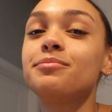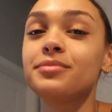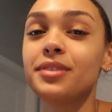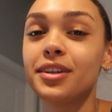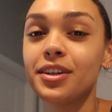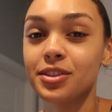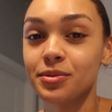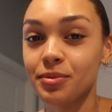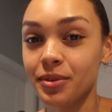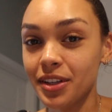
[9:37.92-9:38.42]

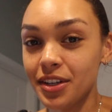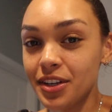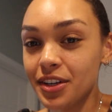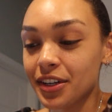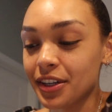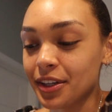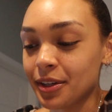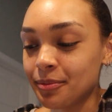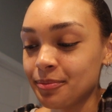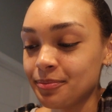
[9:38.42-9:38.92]
It's really
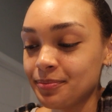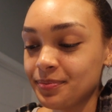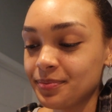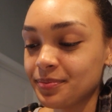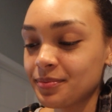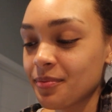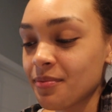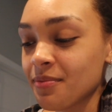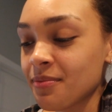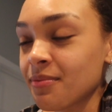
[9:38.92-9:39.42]
good.
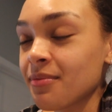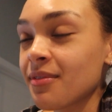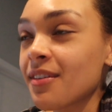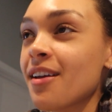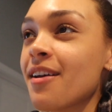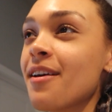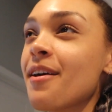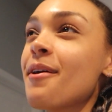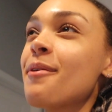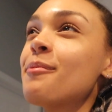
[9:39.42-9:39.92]

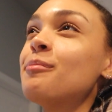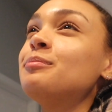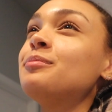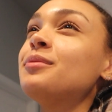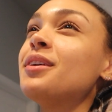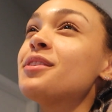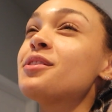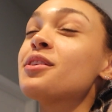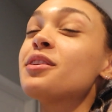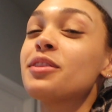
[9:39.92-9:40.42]

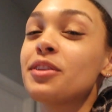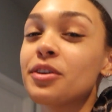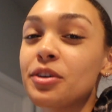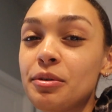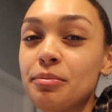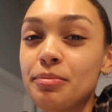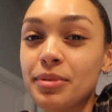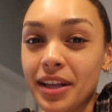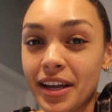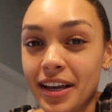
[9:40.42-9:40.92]
It's a
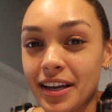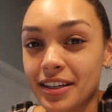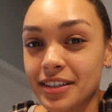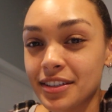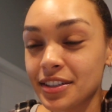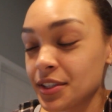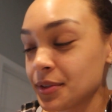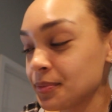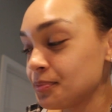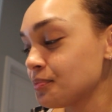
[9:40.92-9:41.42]
little
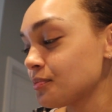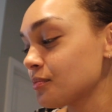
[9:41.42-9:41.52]
bland.